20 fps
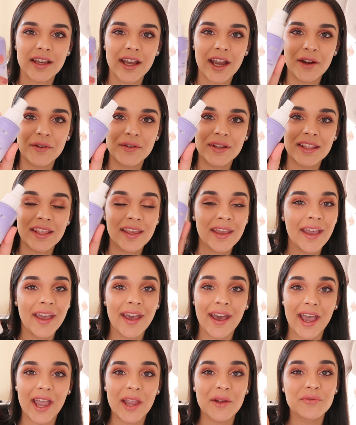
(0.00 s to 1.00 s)
I really
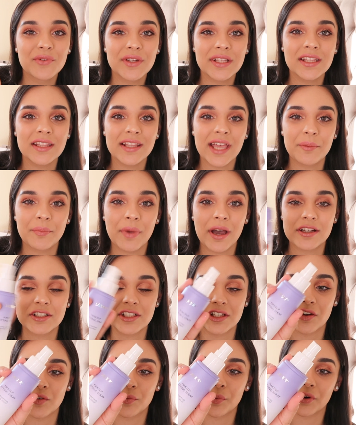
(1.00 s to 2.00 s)
like
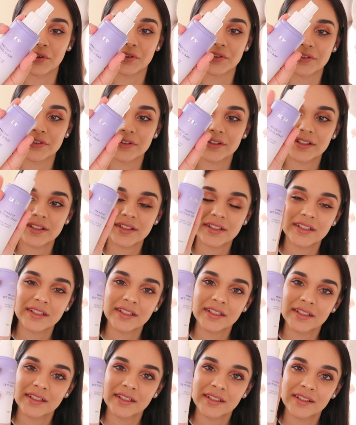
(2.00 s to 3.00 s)
packaging of products,
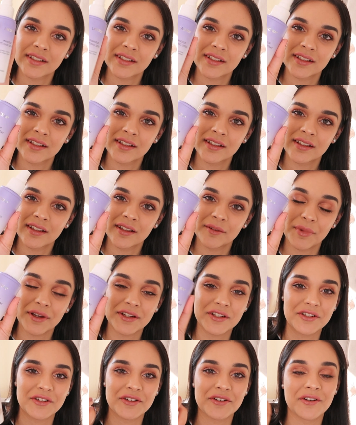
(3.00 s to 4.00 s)
but
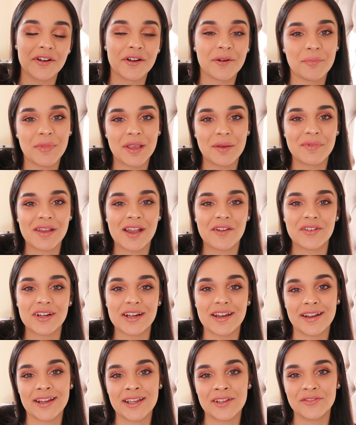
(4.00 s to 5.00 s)
I don't know, maybe I have an
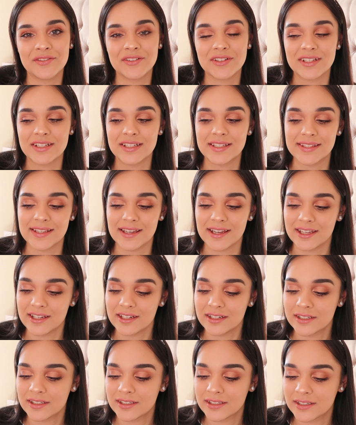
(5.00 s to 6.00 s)
eye for
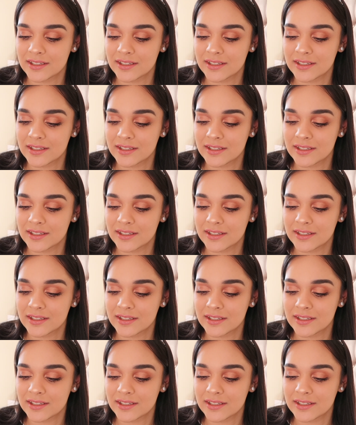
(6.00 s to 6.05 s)
design.